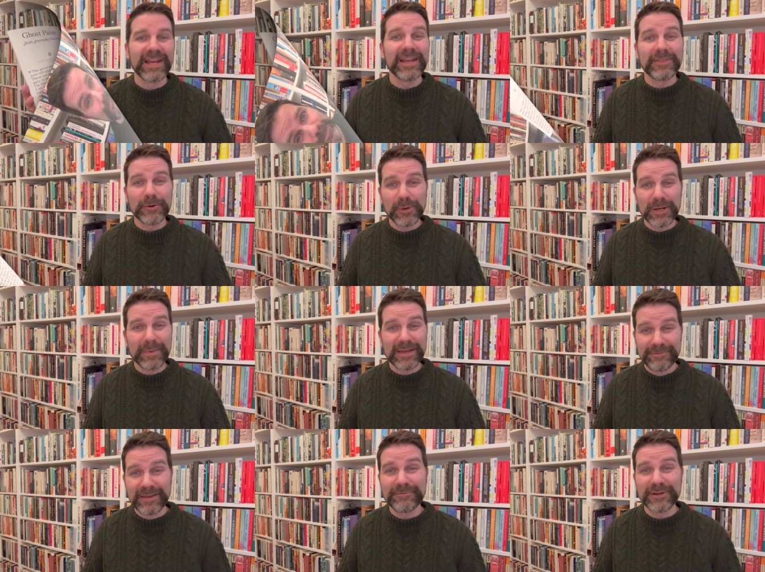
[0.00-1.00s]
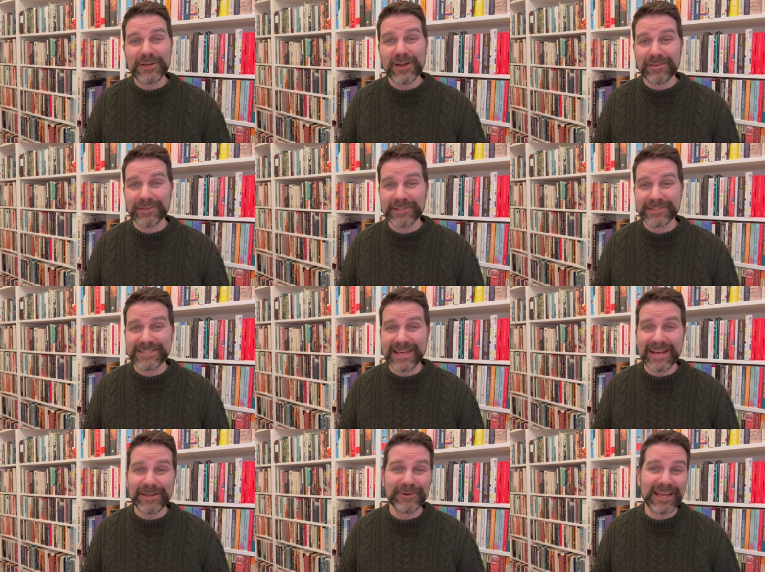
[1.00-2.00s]
Another one of my favorite novels
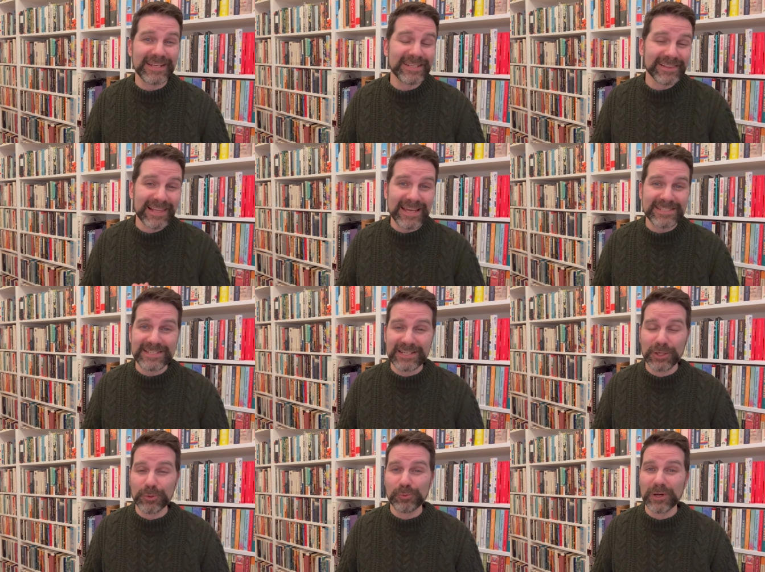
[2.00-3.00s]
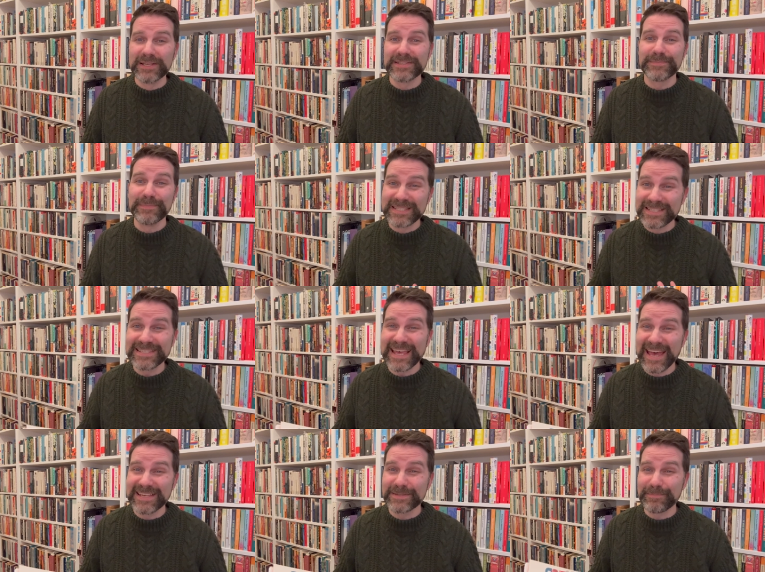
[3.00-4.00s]
that I read last year was Mrs.
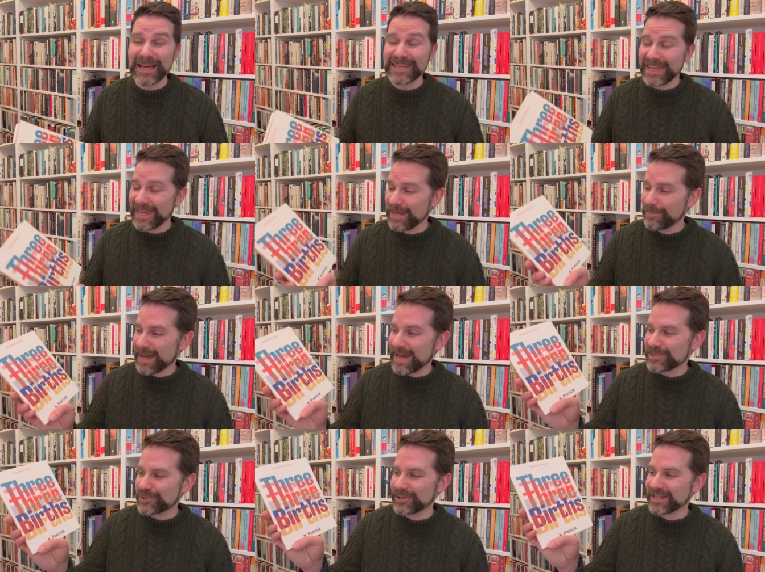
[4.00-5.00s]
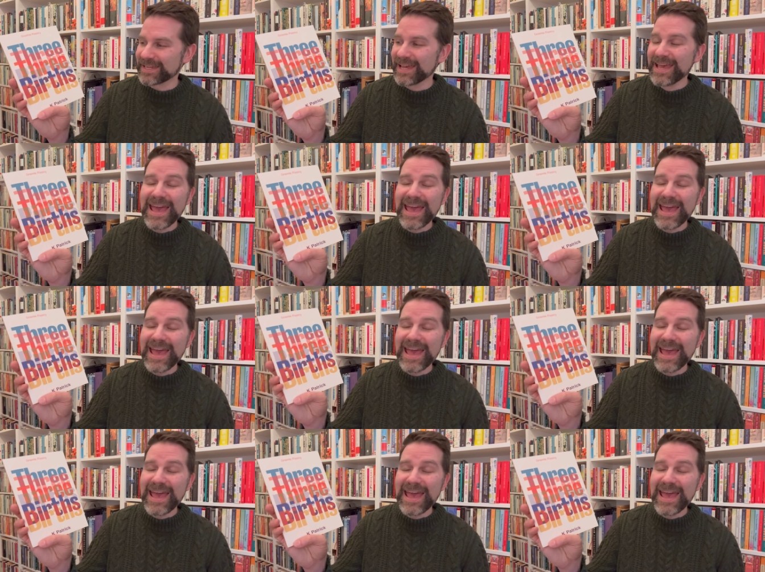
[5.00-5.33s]
S by K Patrick.